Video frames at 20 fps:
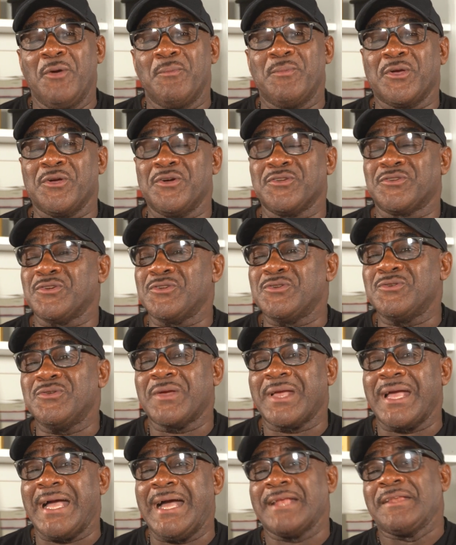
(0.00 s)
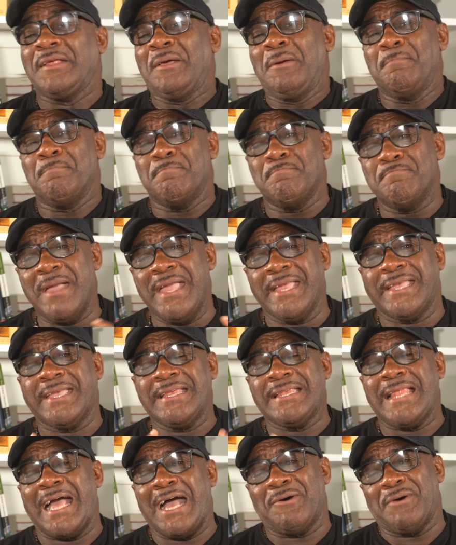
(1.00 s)
We're going to look at
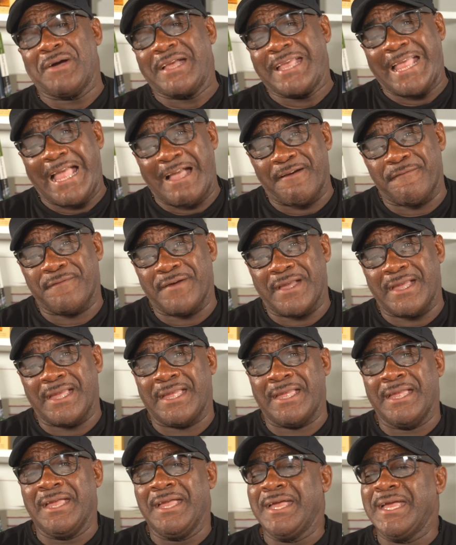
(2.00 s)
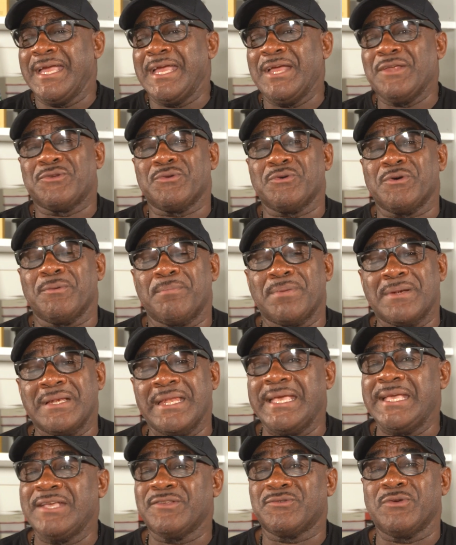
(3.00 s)
making our cafe into a
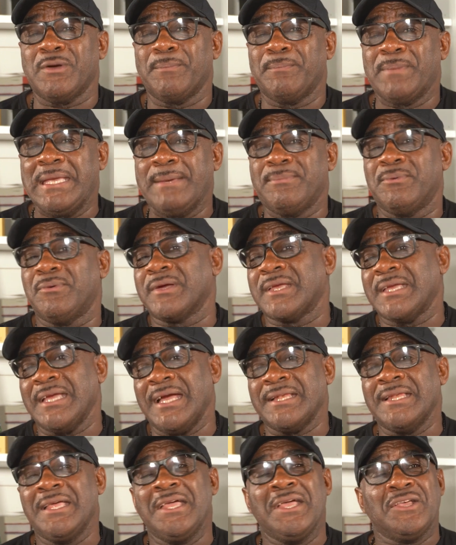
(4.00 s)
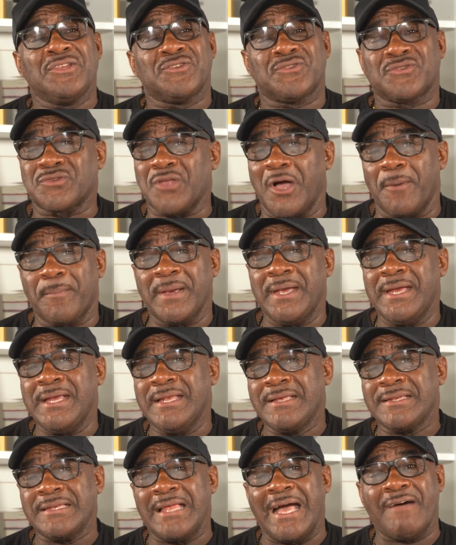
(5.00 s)
place where people can stop
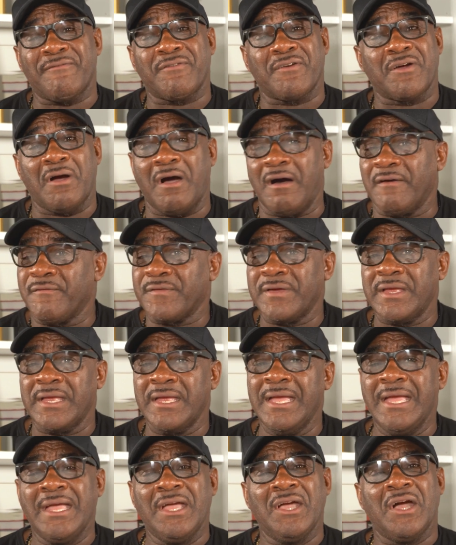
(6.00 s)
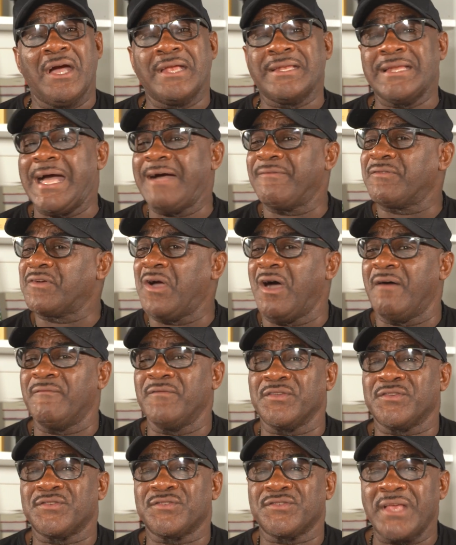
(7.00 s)
in and have coffee and have
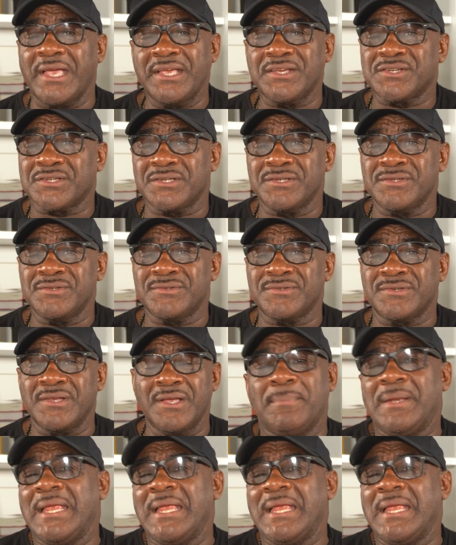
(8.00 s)
conversations.